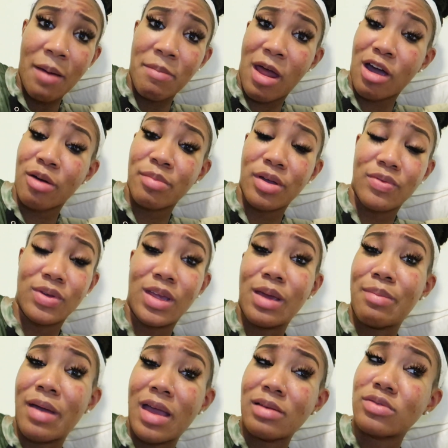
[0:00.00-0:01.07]
not gonna be able to
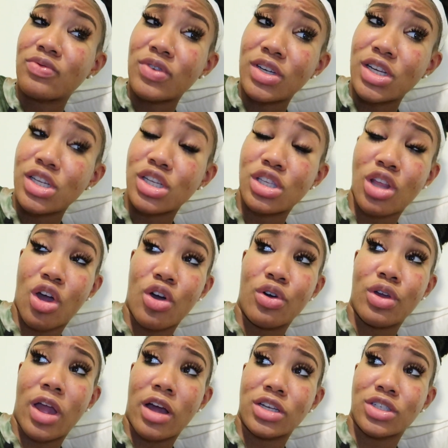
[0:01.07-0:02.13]
get Babe's footage, so
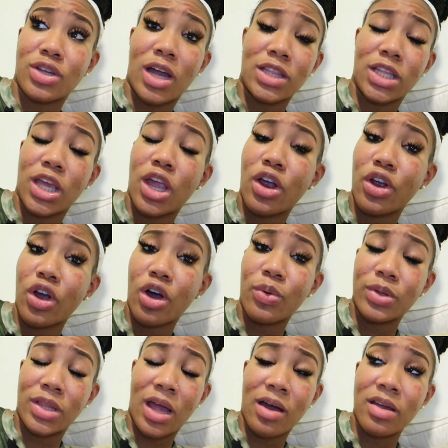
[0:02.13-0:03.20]
y'all just gonna have to carry on
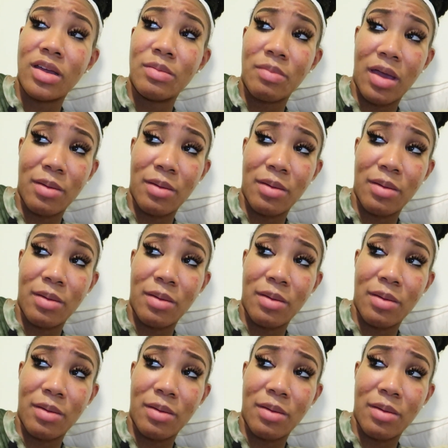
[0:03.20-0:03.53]
without him.